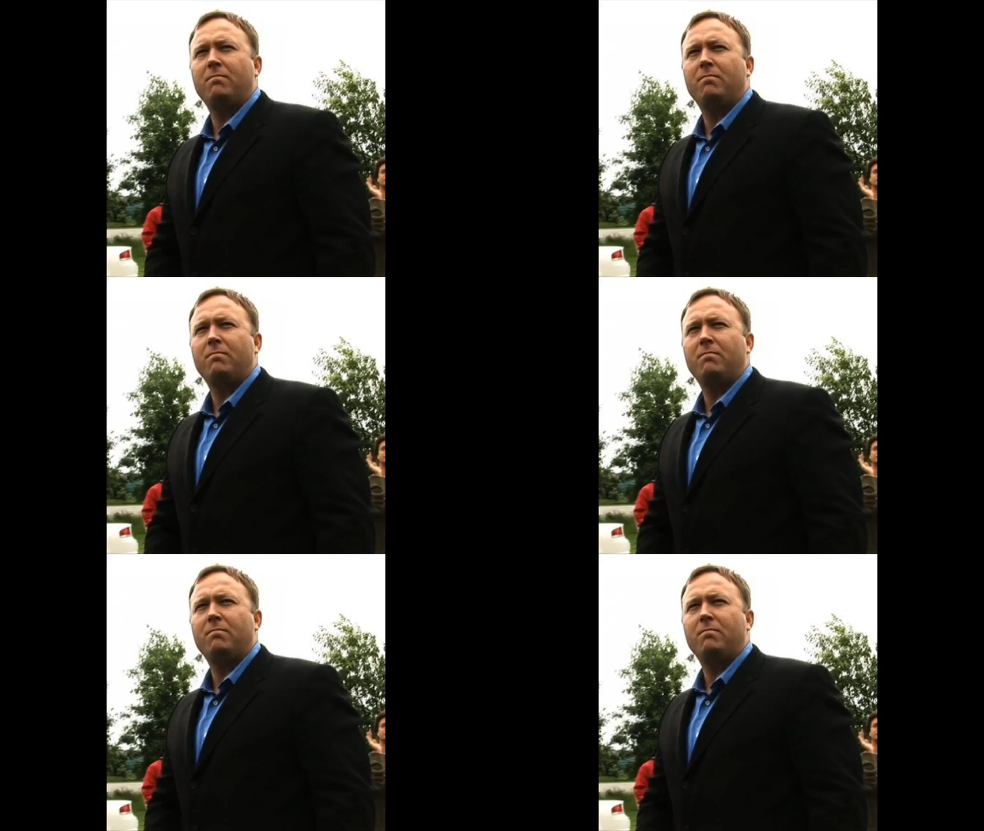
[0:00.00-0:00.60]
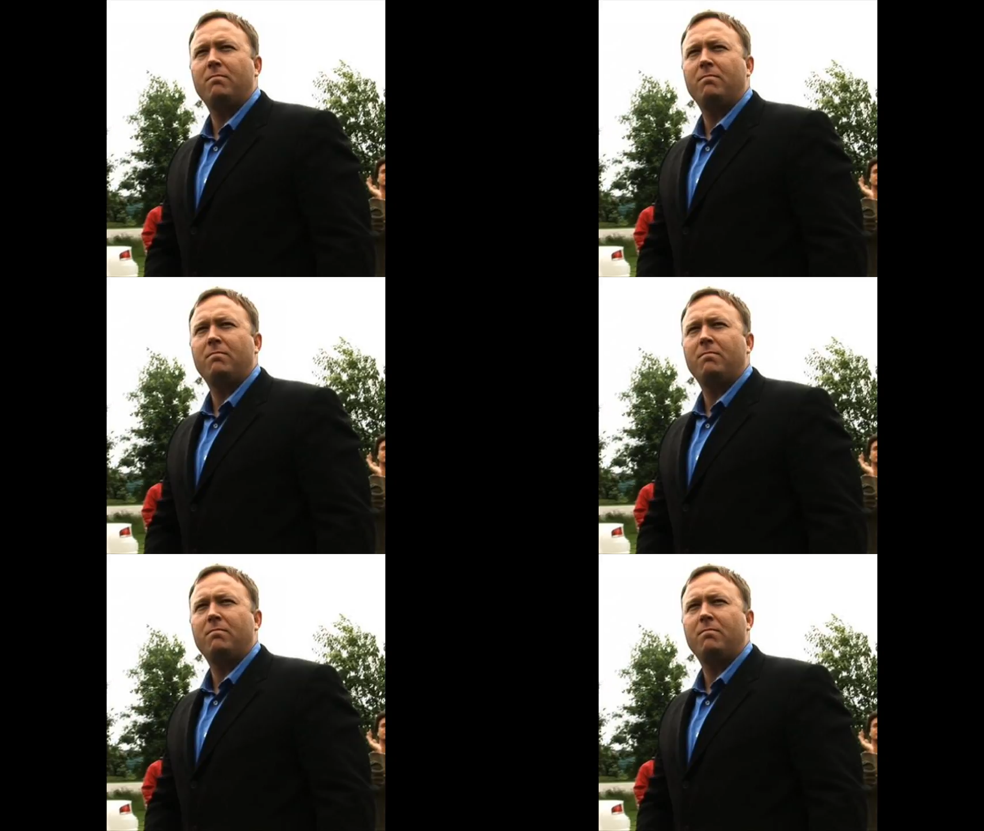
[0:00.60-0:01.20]

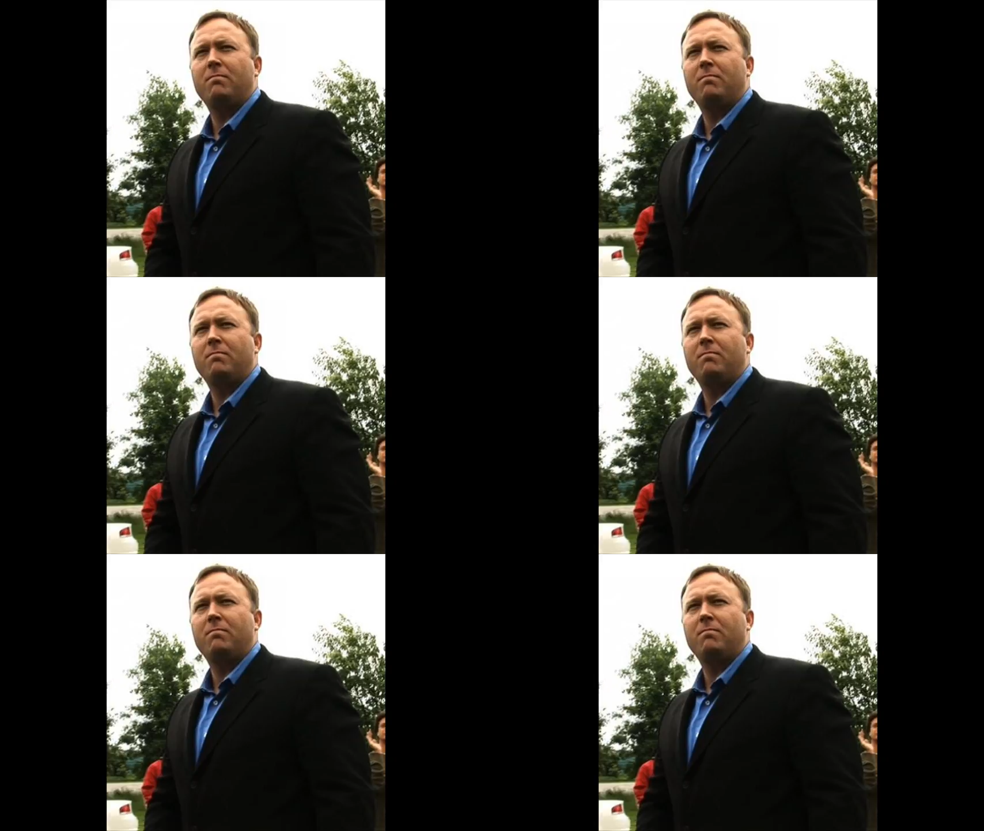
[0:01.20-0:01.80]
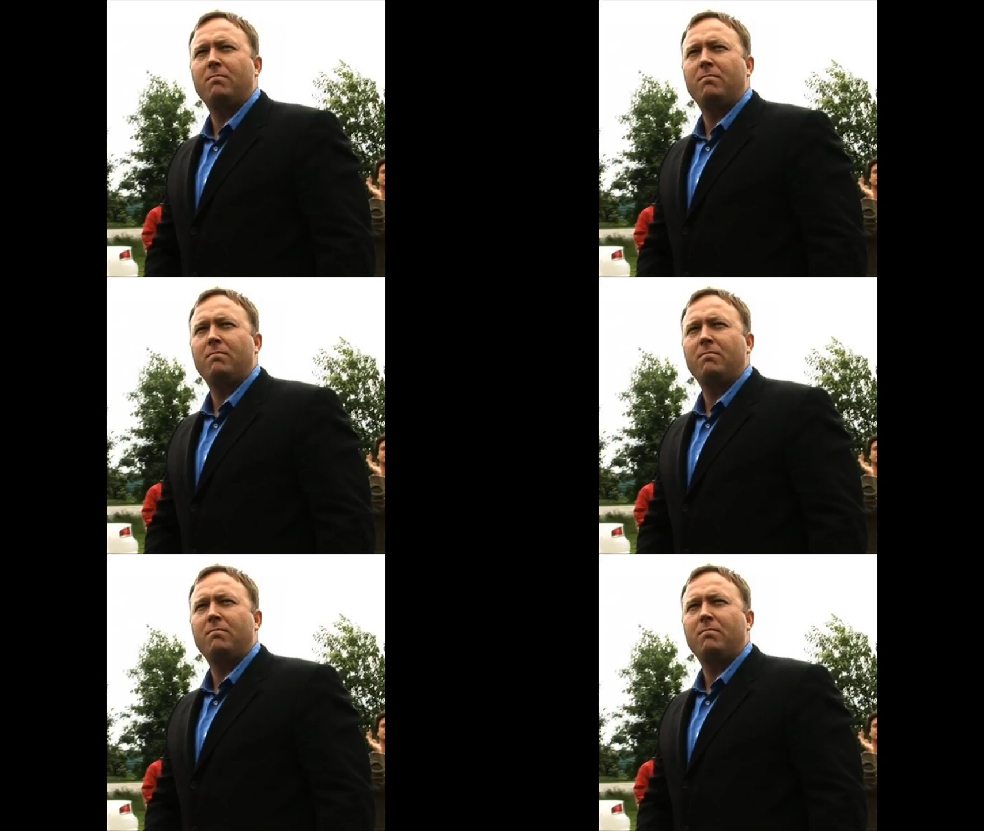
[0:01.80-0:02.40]

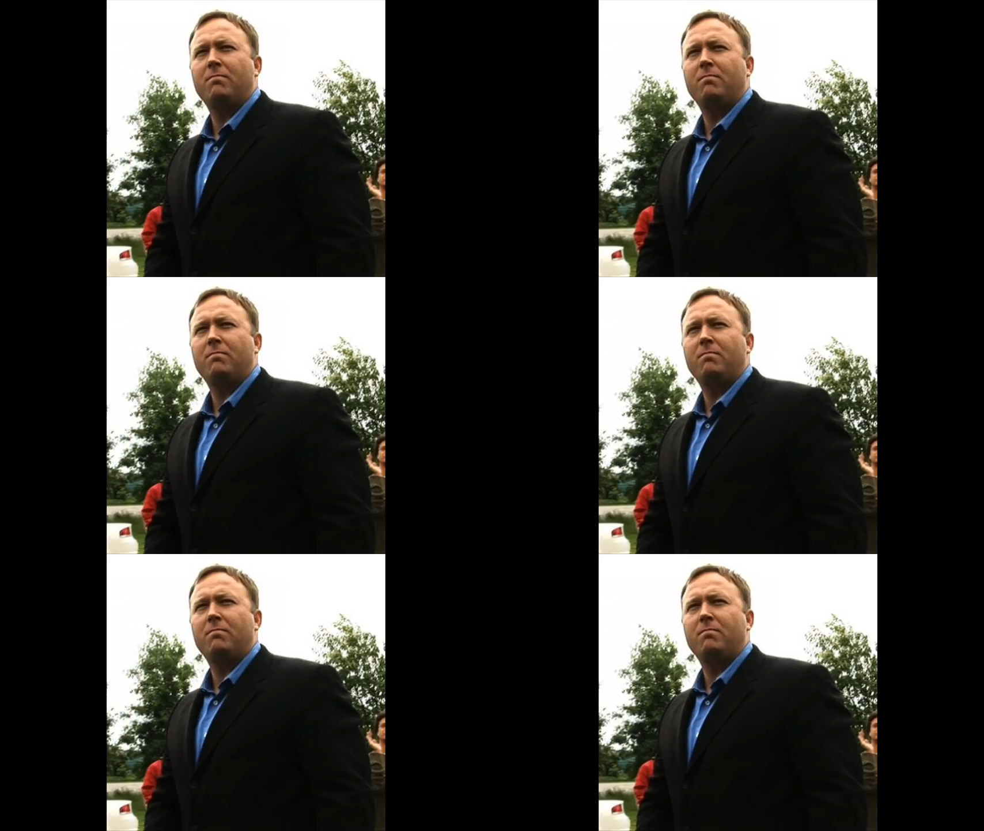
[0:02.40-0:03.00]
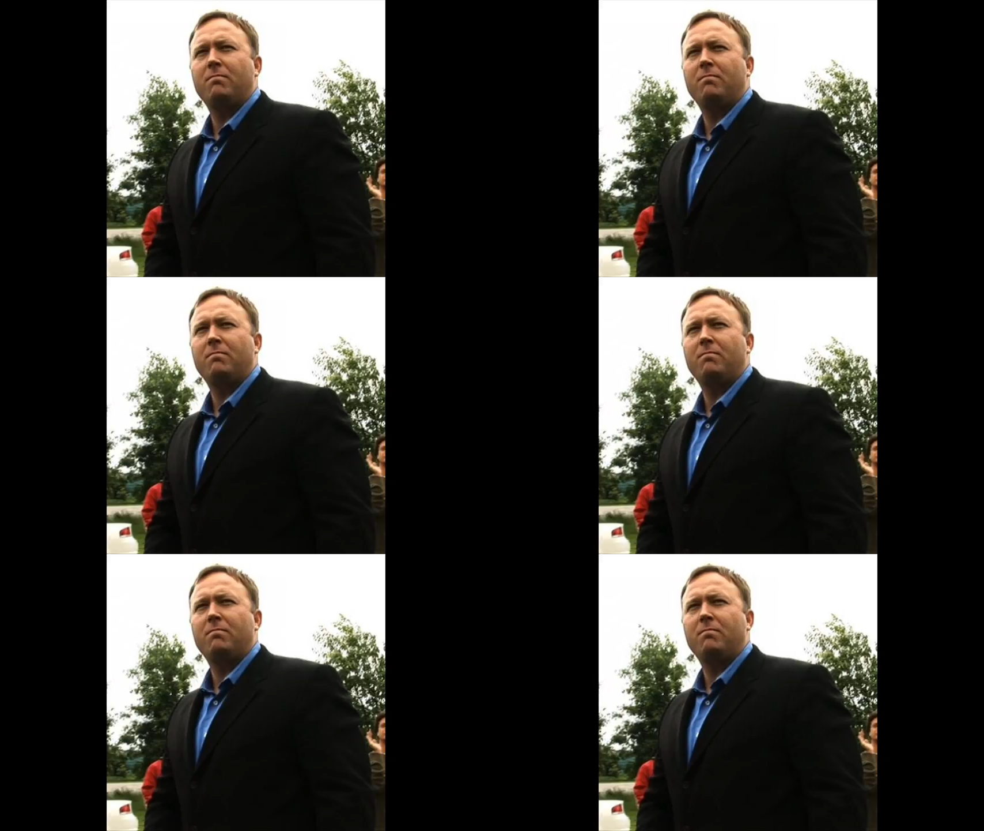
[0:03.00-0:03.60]

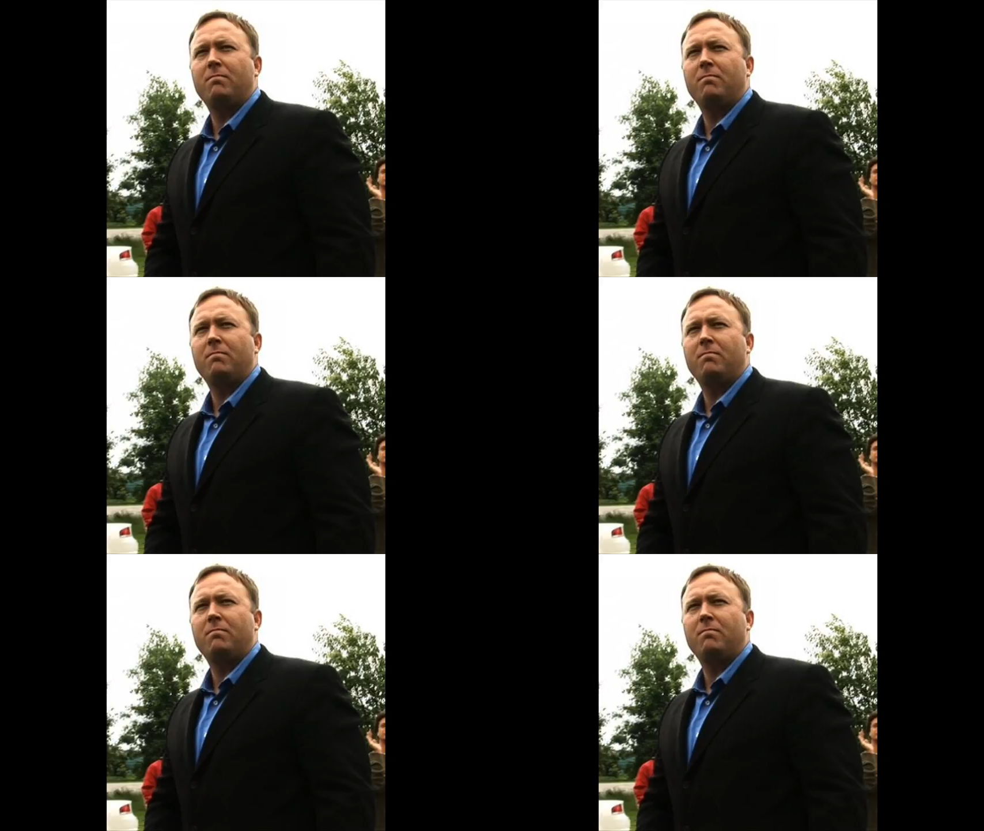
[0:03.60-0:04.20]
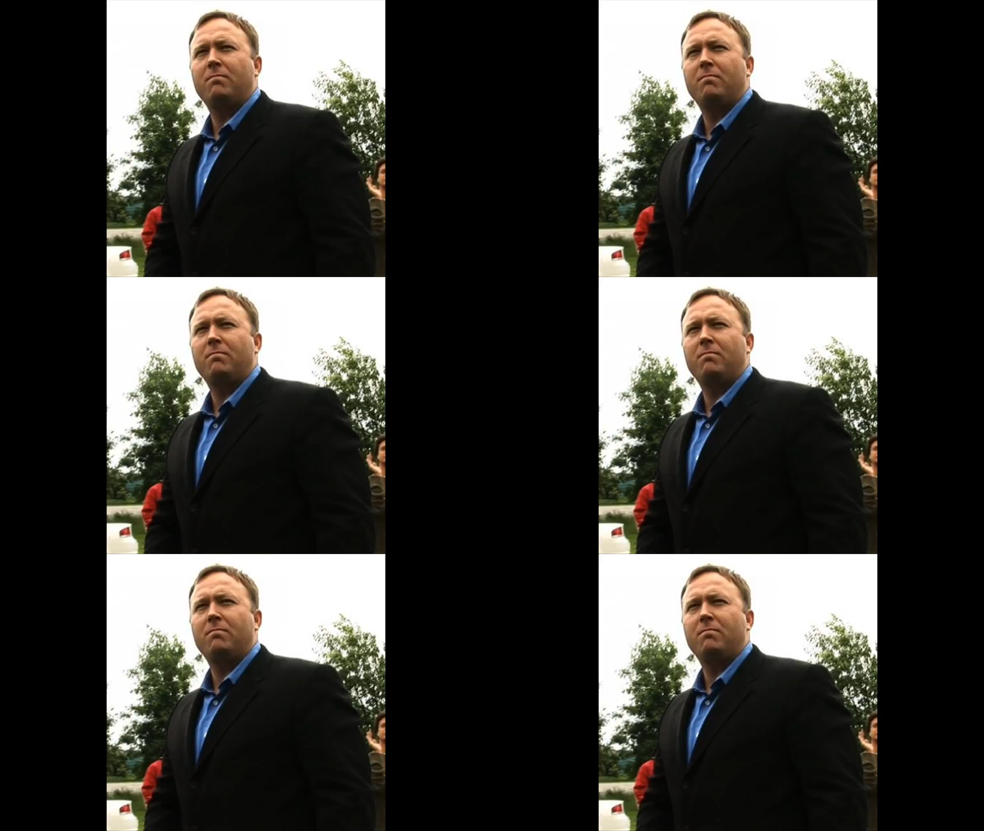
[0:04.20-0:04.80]

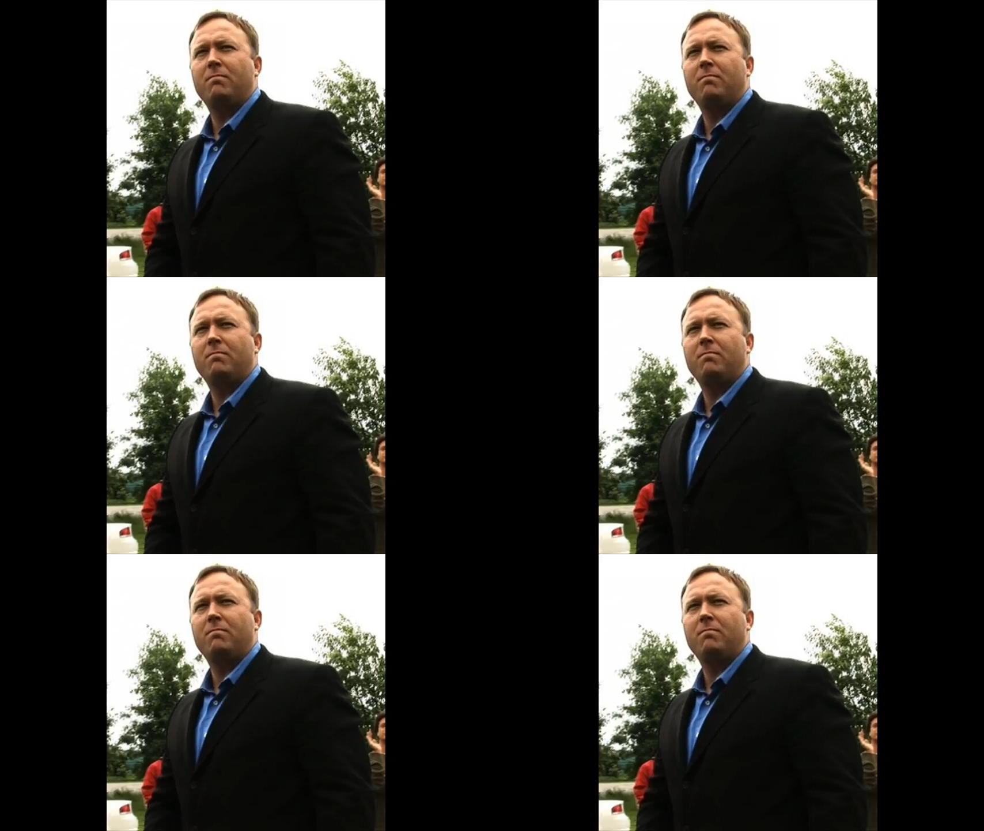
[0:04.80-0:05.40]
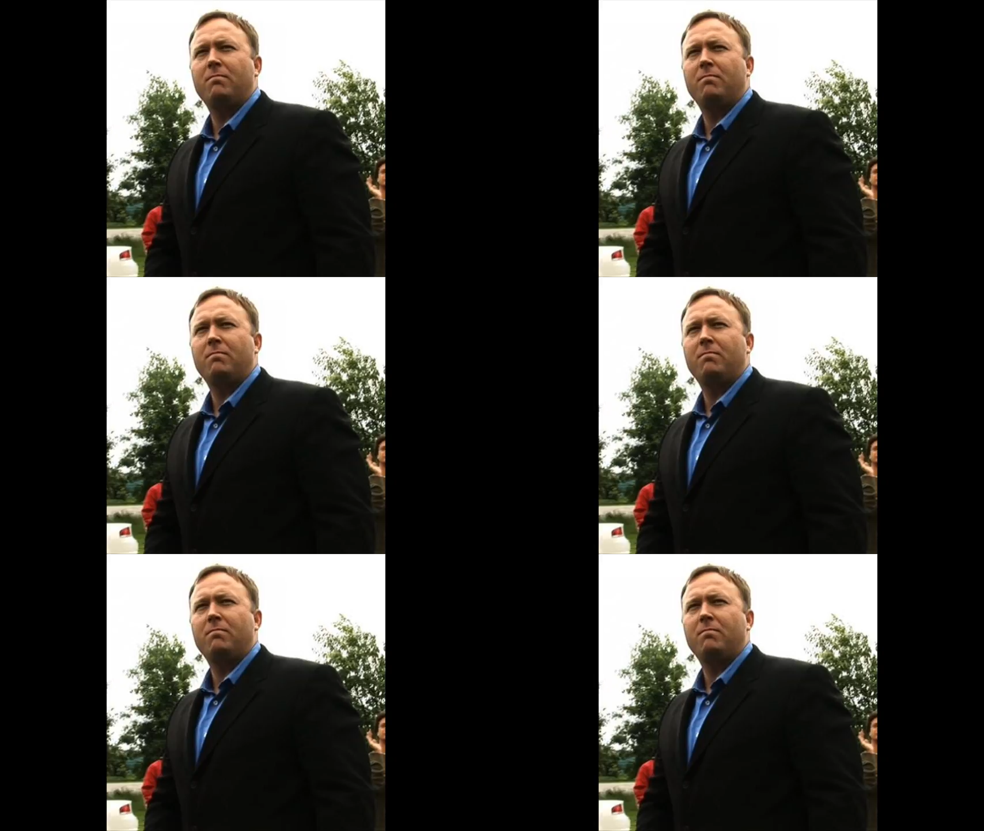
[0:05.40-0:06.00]

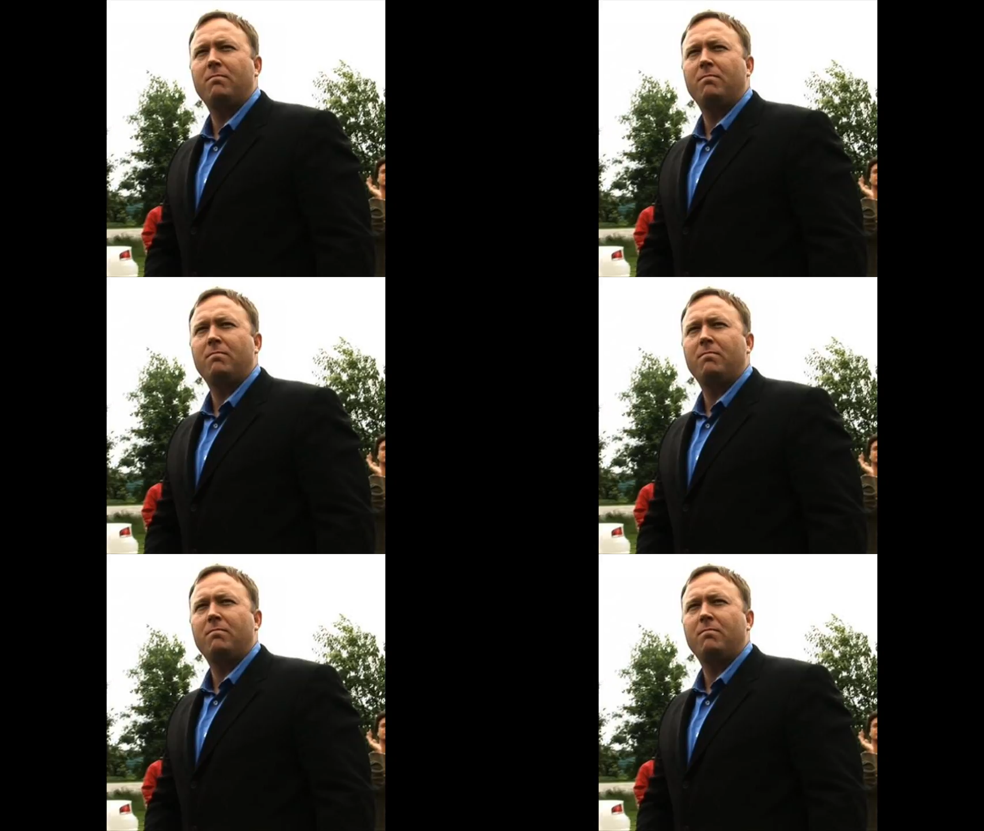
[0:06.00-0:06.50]
[no speech]